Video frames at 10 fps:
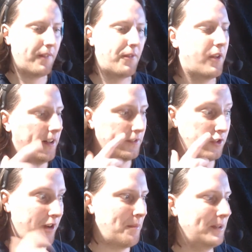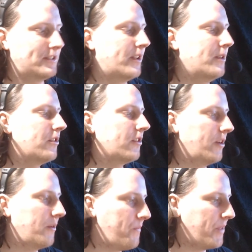I'll try my best to use, so
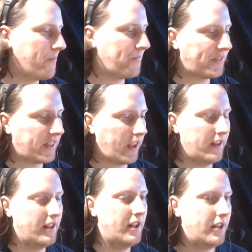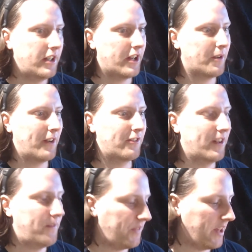you don't have to
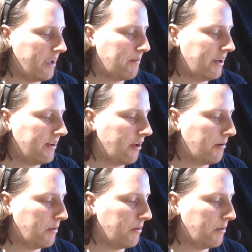hear me now and then.